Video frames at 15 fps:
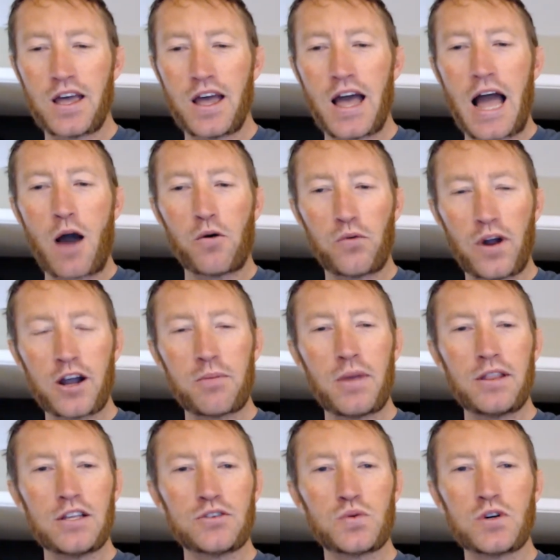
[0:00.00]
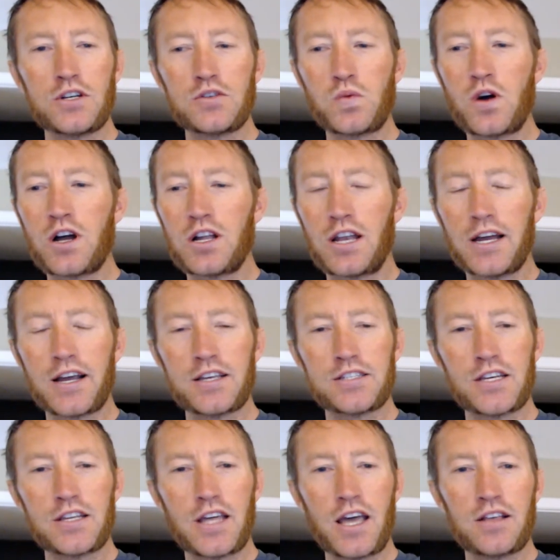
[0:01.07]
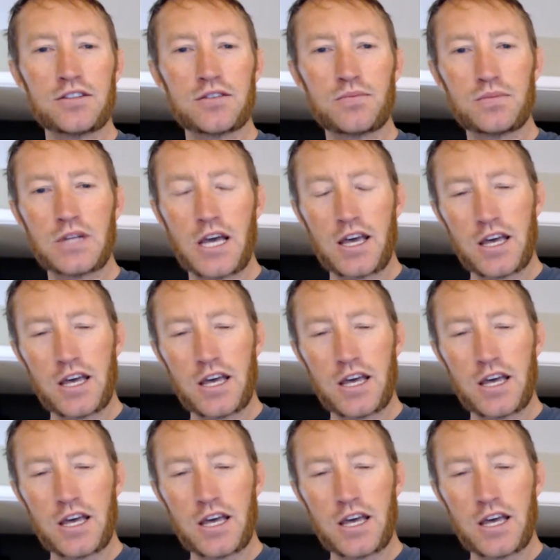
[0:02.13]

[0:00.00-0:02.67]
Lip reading: I would recommend this one as well. Like I said, they had some